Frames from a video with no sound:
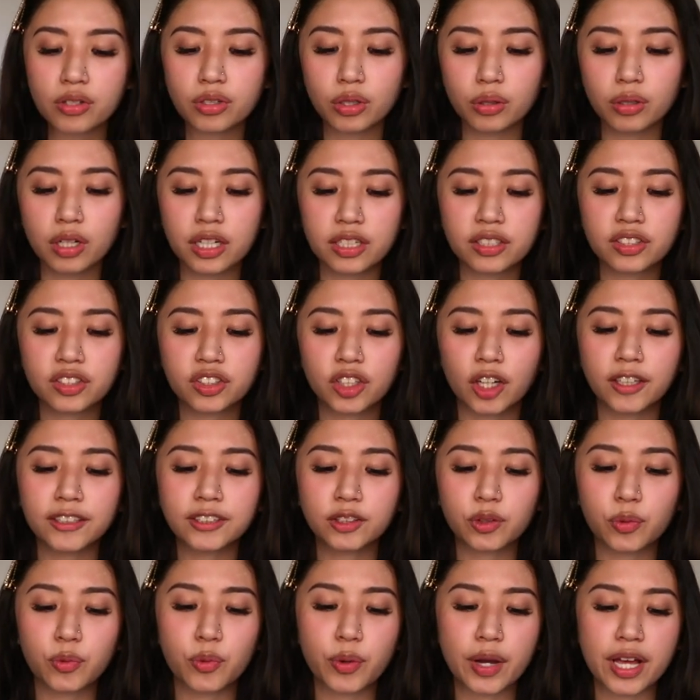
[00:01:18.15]
So let's
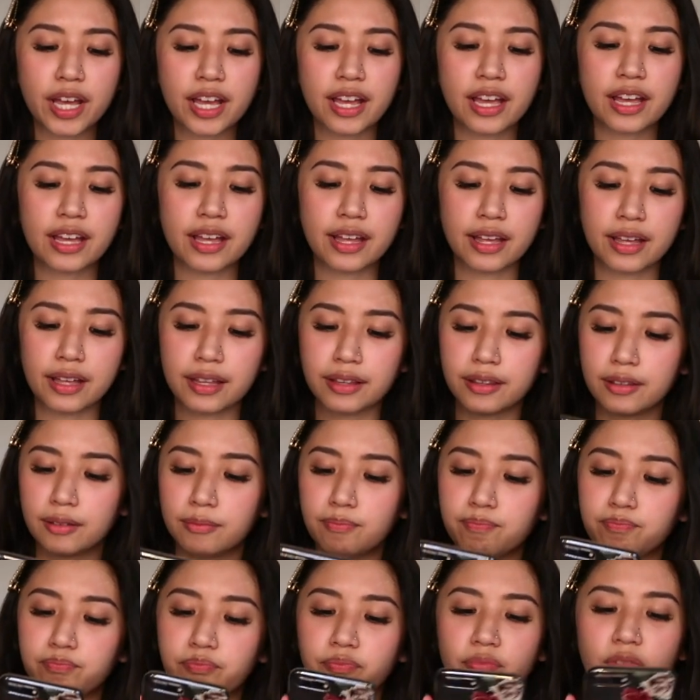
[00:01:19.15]
start with...
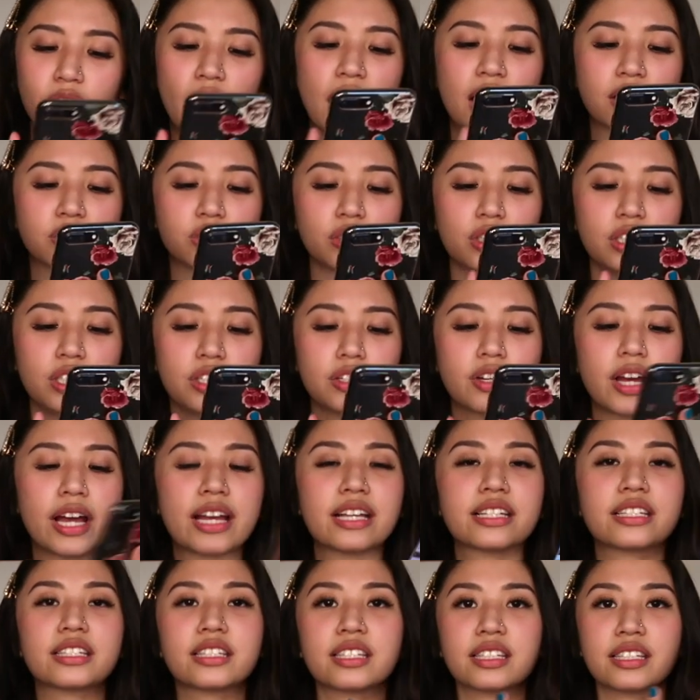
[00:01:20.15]
Actually, you
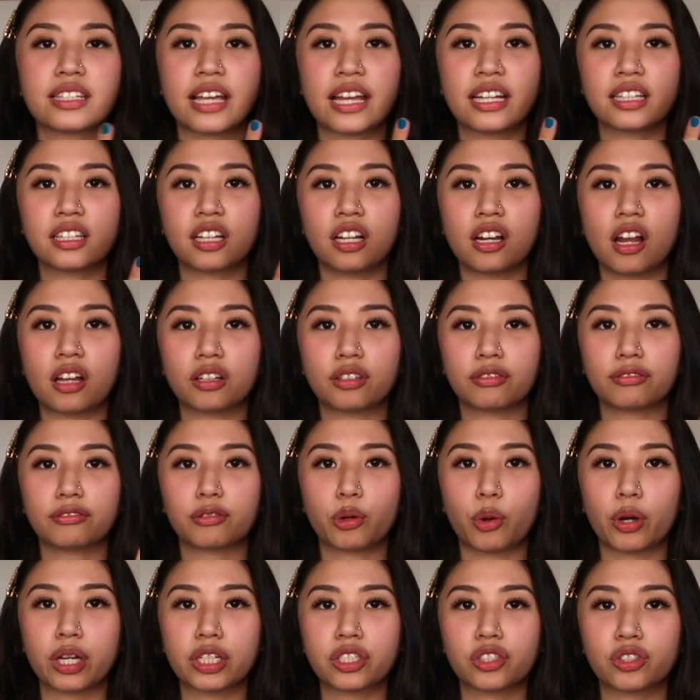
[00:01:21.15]
guys sent a lot of
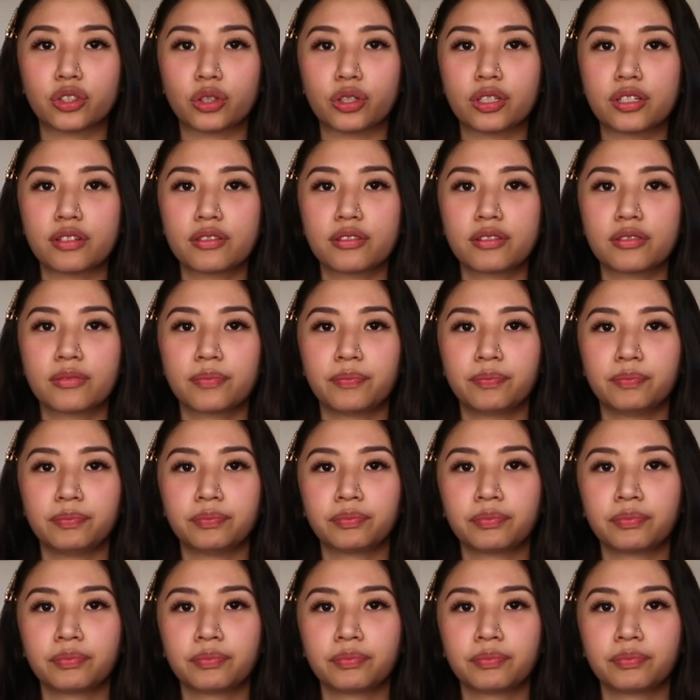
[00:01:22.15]
questions.